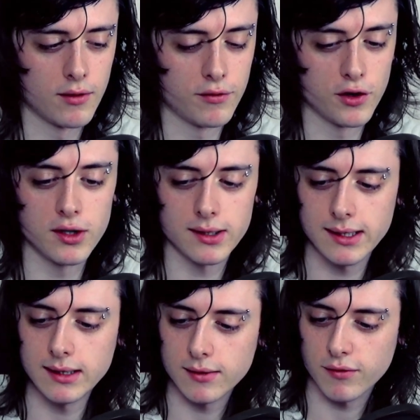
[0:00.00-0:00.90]

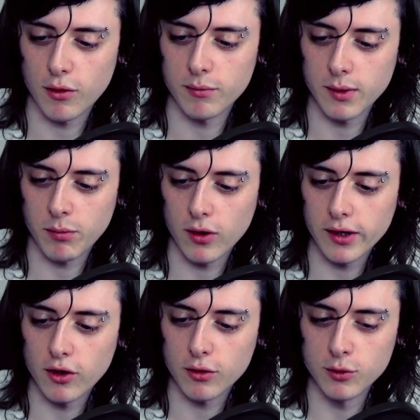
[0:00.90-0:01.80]
vertices from the
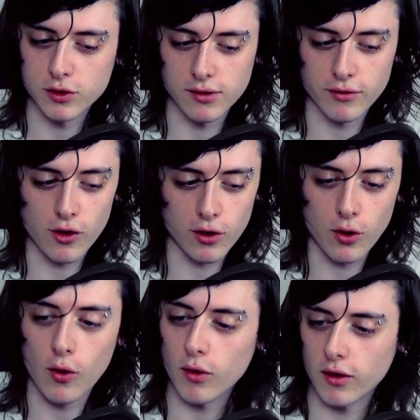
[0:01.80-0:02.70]
polygon must have gotten
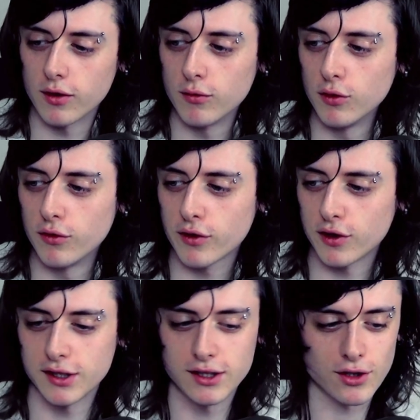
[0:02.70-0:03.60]
caught on the roof
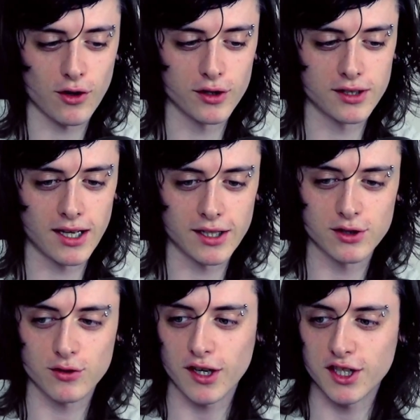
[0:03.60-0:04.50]
because he started to like
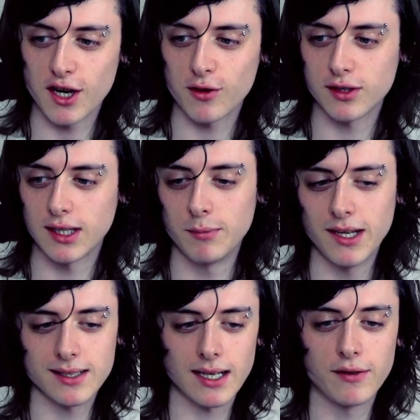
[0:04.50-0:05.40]
stretch out and he
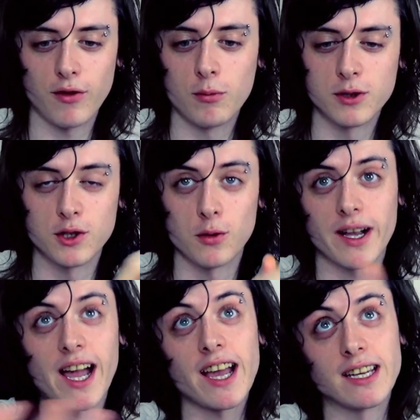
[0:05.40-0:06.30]
basically formed into a
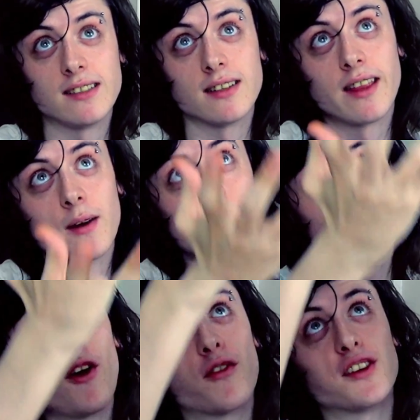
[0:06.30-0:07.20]
kite and then
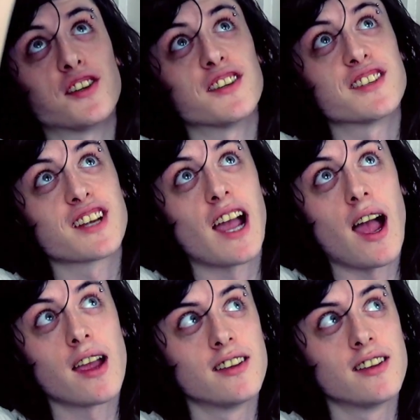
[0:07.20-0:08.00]
went off into the sky.